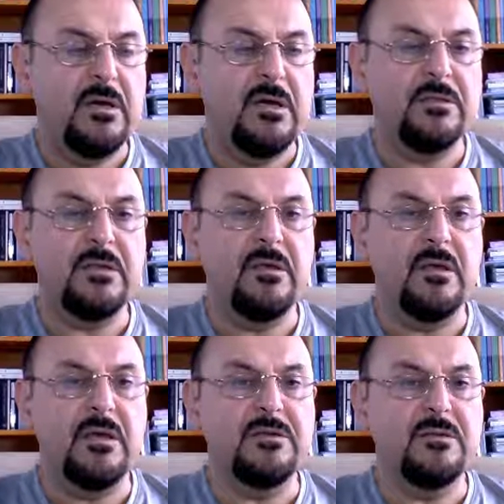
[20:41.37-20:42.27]
nothing
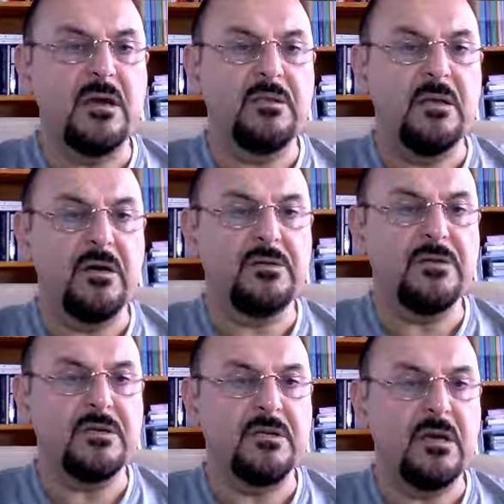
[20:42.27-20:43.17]
is done here.
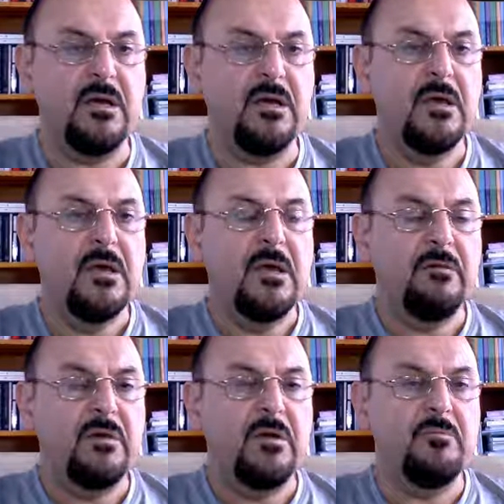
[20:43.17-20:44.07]
Just
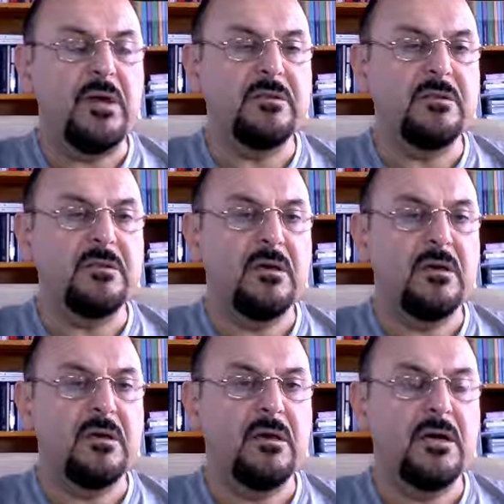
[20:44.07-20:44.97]
we made it
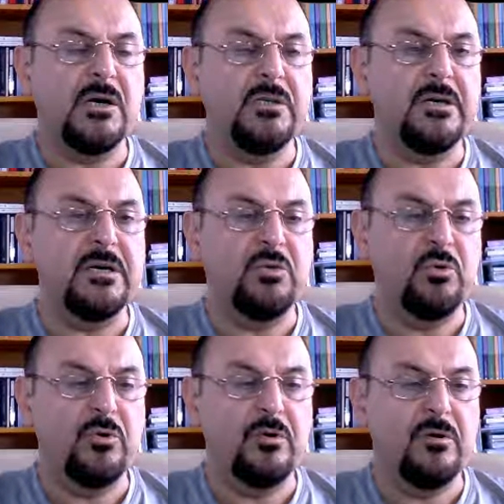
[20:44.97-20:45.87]
clear
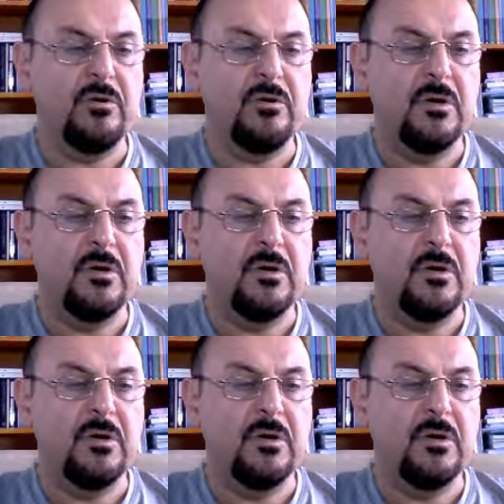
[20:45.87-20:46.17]
to